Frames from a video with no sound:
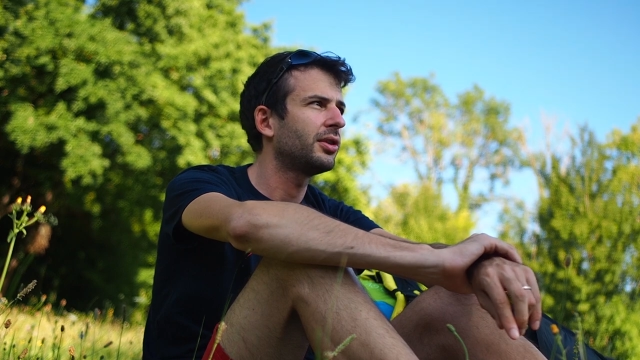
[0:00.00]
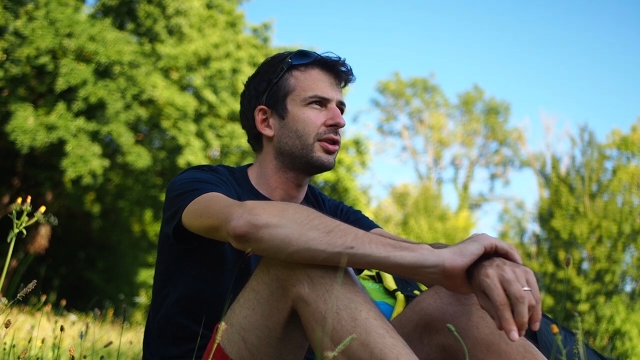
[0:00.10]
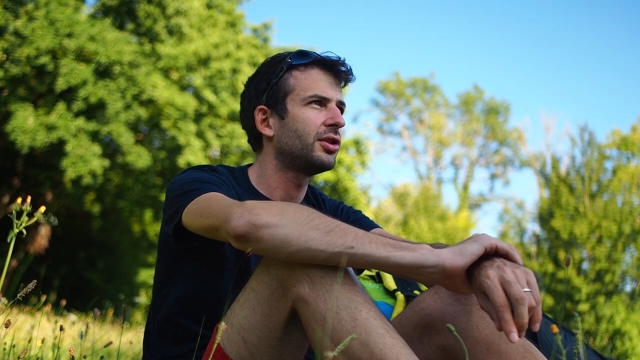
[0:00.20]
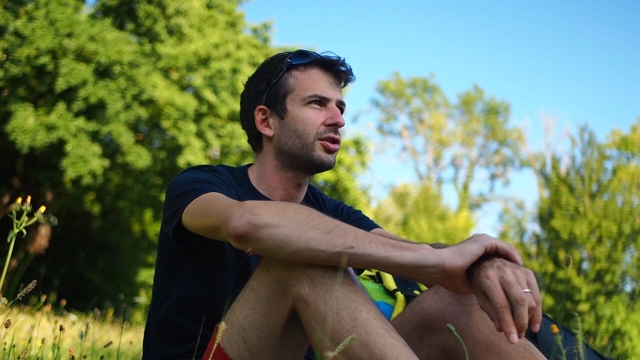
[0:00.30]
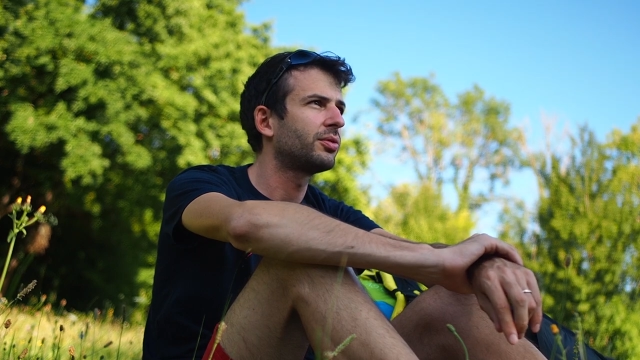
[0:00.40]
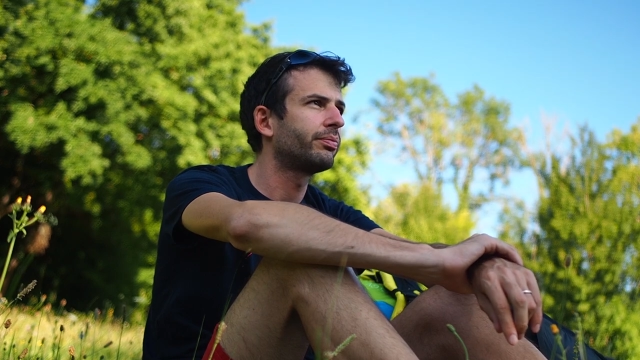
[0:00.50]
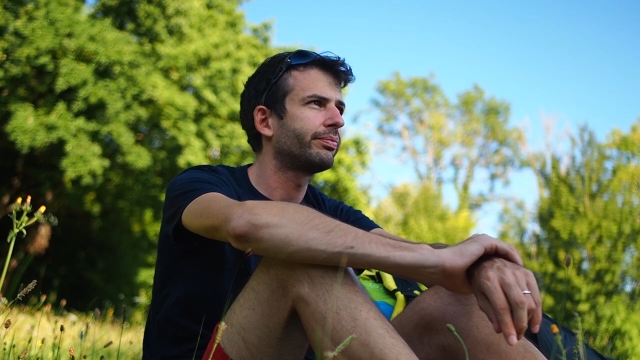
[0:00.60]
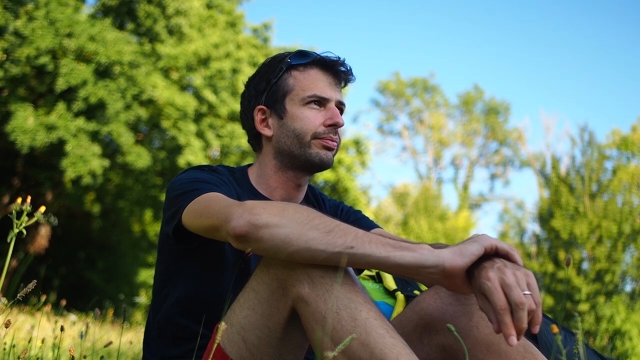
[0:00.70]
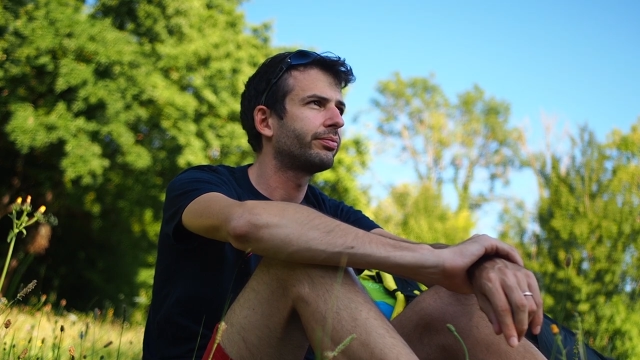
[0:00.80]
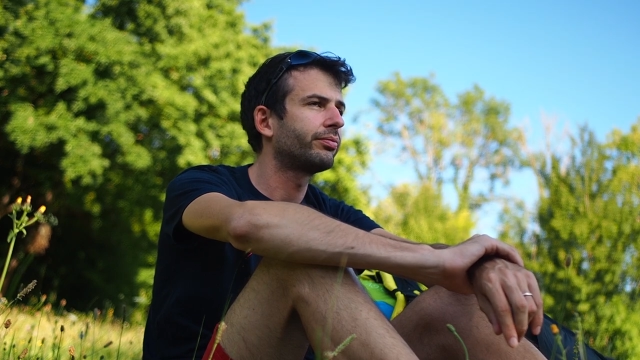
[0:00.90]
is
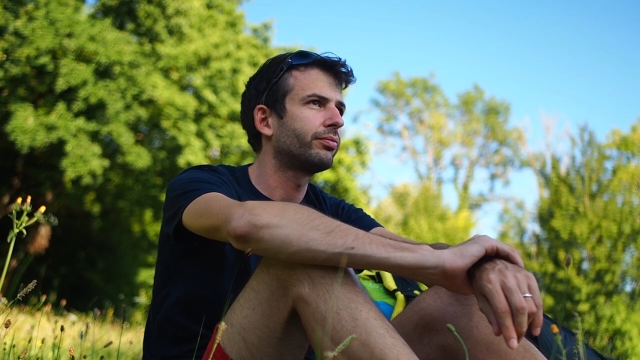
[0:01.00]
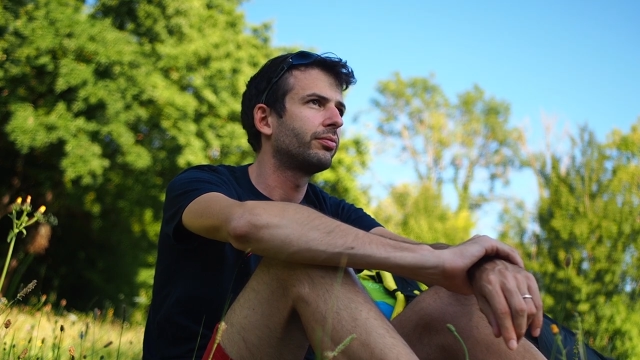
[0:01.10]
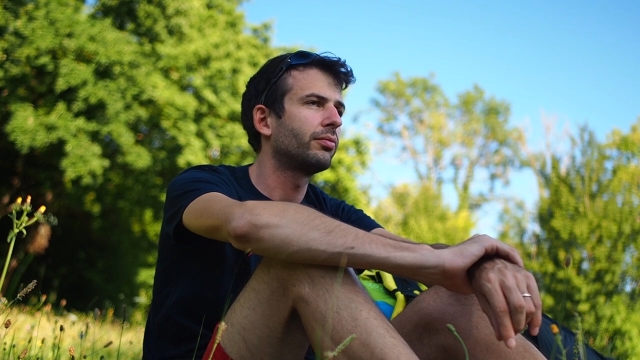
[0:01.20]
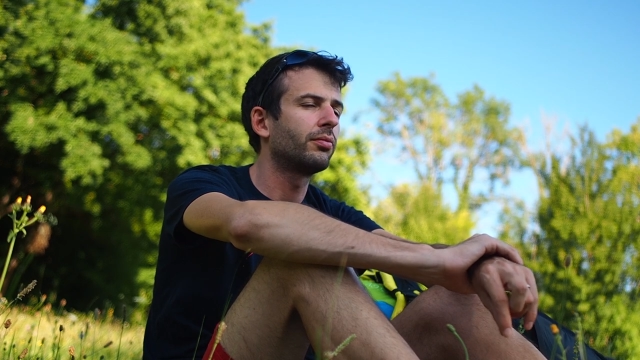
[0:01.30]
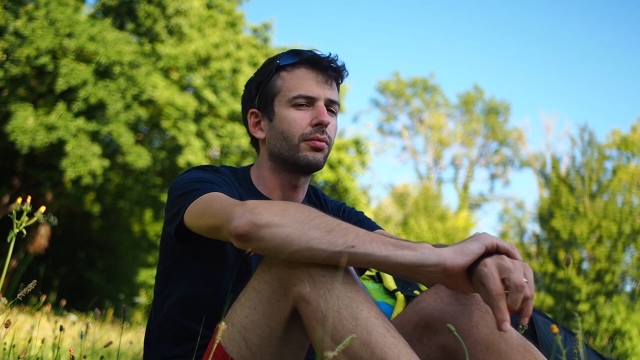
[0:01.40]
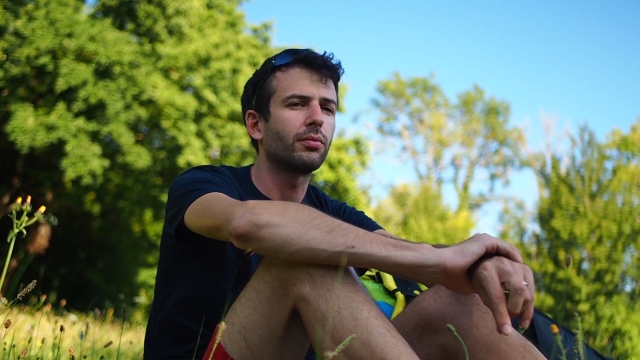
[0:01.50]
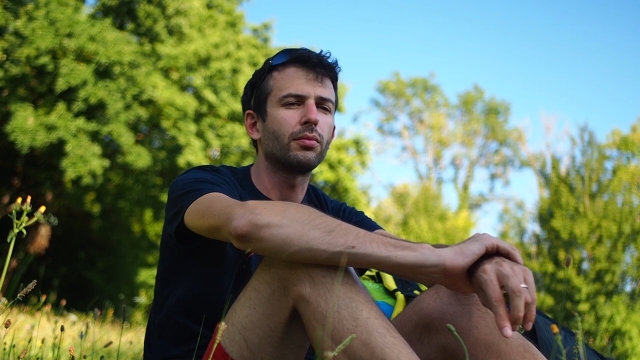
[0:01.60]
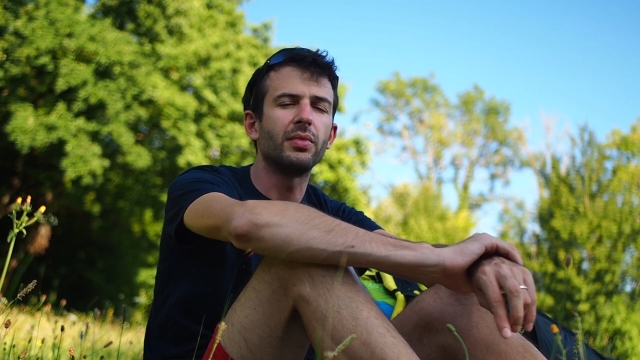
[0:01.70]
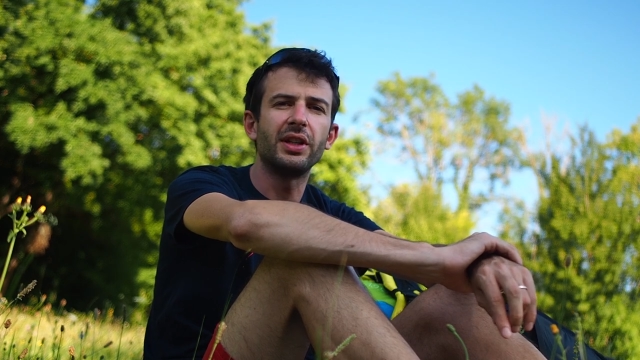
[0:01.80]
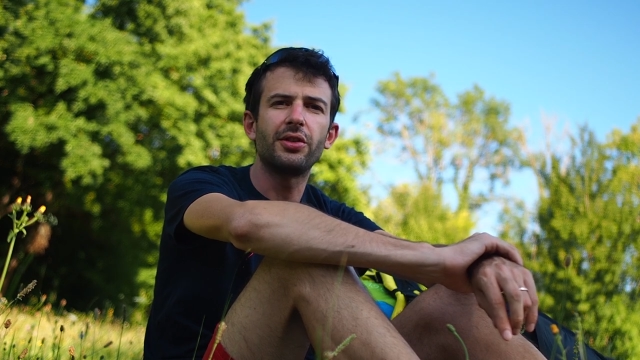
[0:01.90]

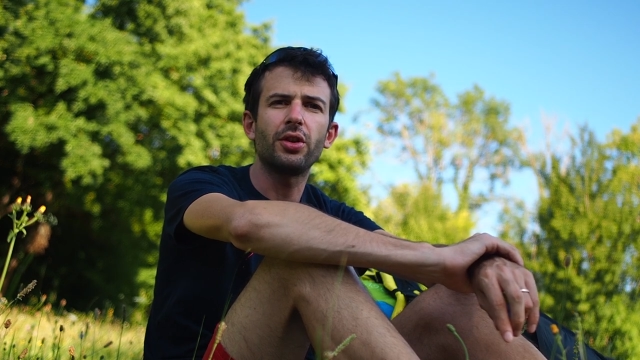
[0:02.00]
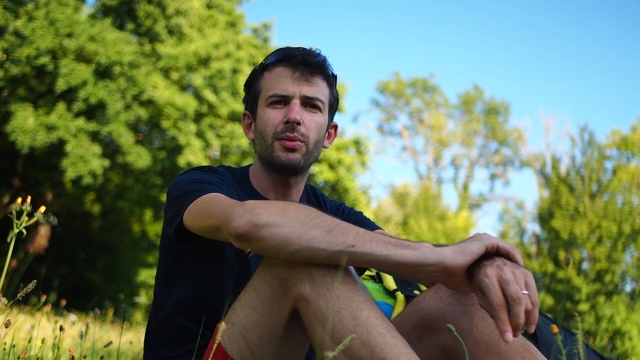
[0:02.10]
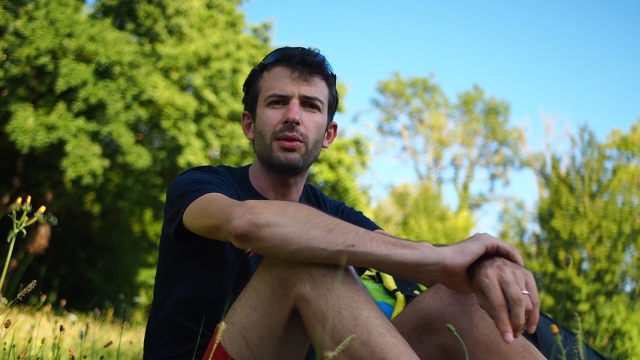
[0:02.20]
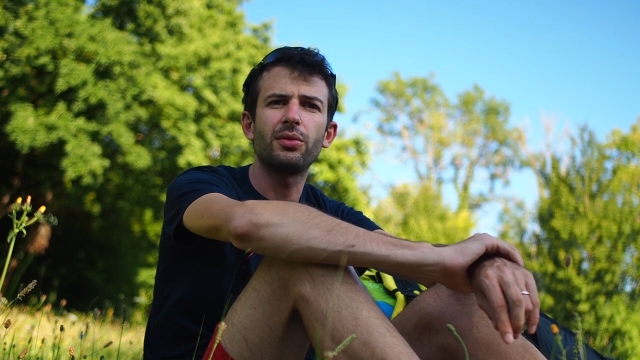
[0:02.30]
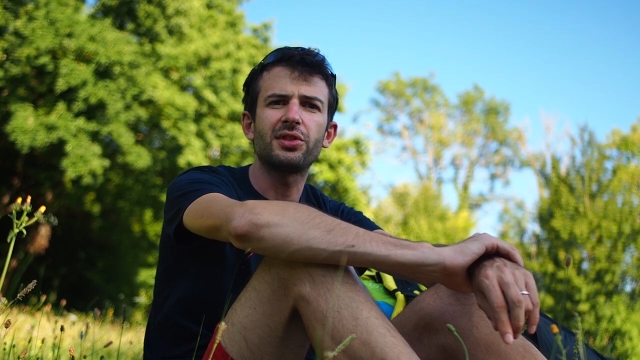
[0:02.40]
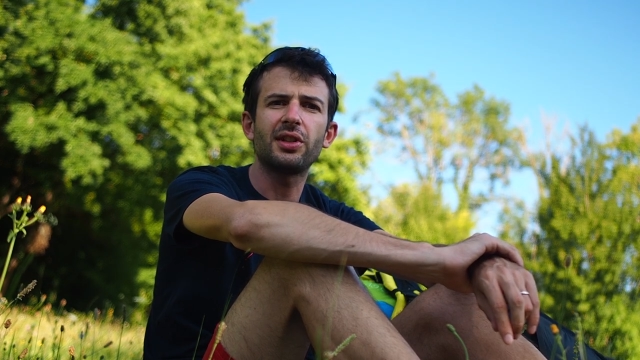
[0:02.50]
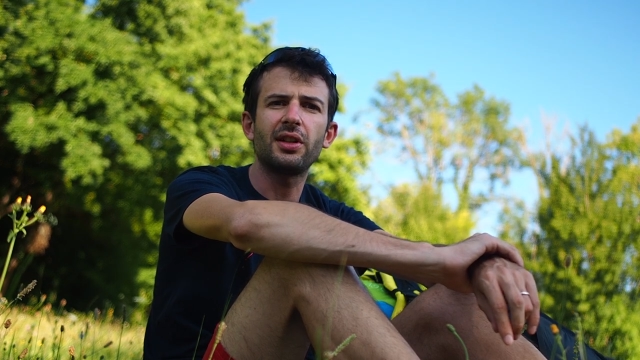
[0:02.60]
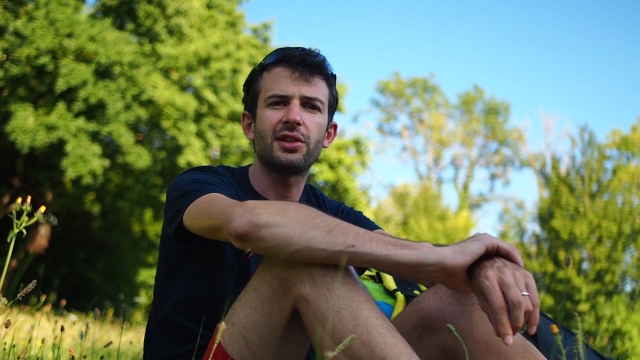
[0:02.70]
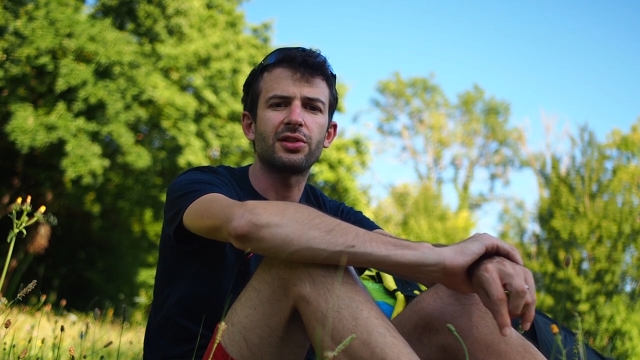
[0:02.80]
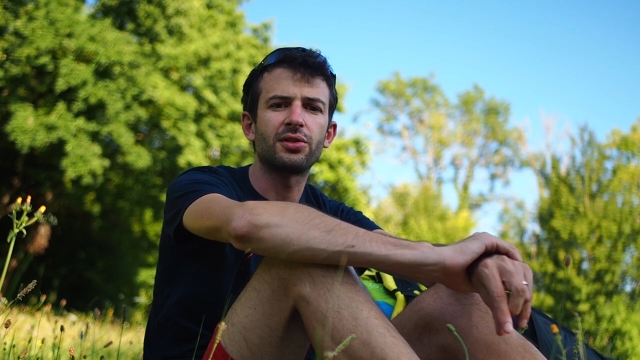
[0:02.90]
medium, I would say.
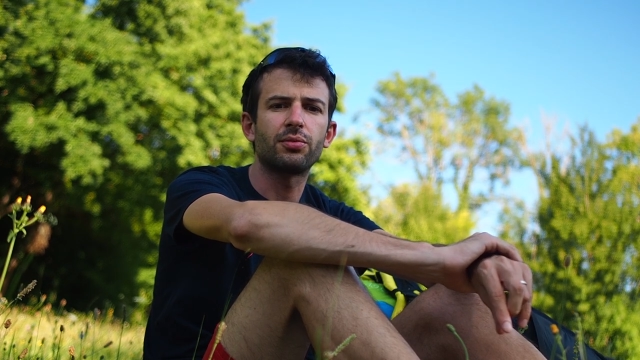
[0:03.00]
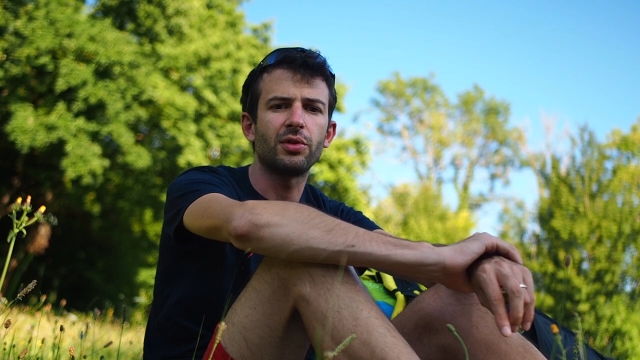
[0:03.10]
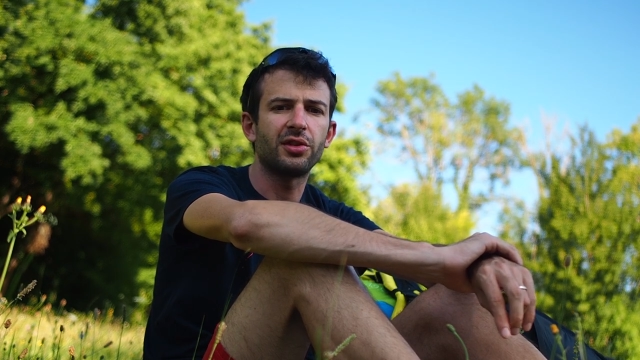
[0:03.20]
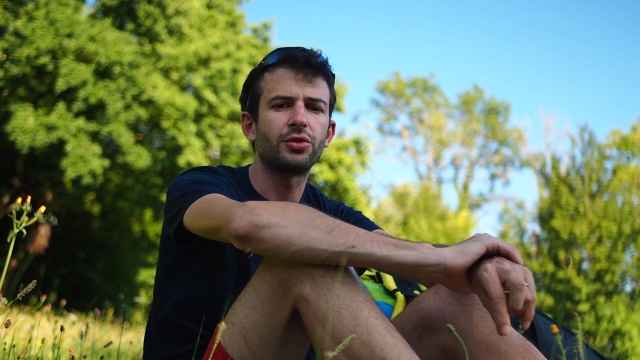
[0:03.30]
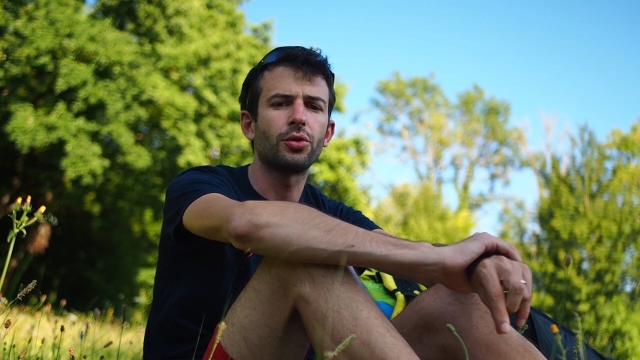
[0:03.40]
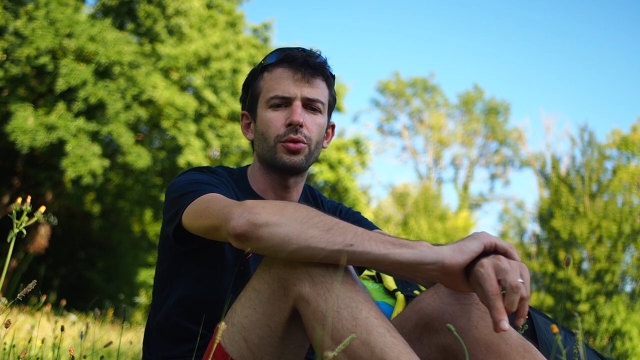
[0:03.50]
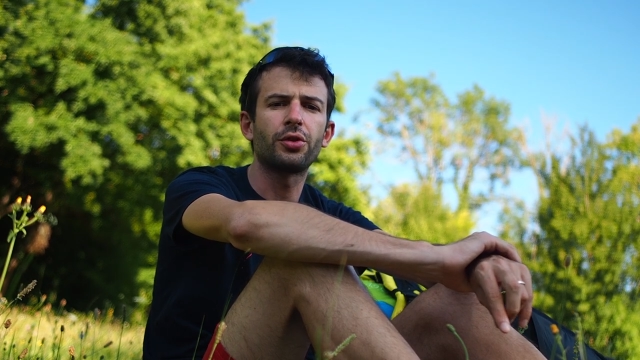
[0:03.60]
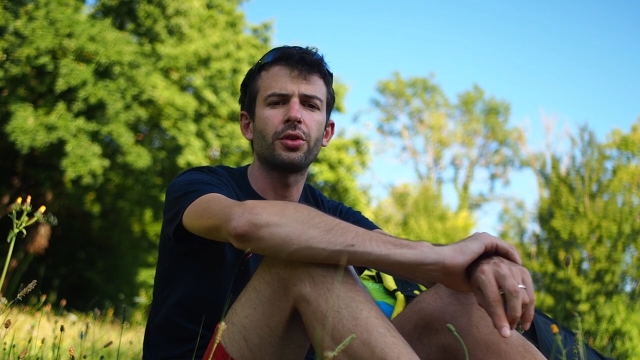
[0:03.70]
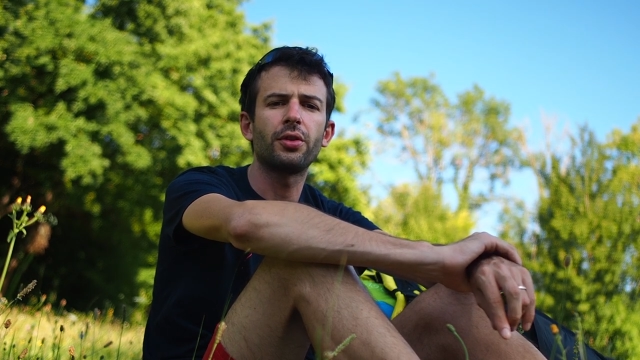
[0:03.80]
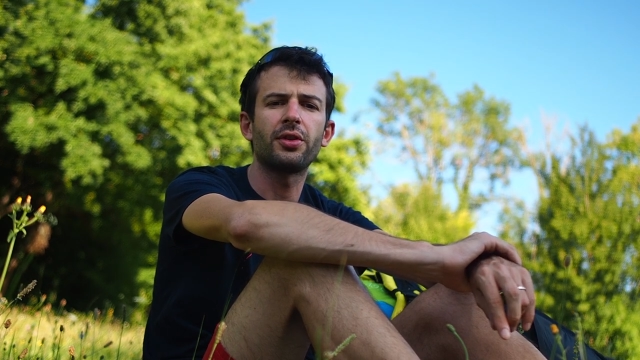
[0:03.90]
It's shorter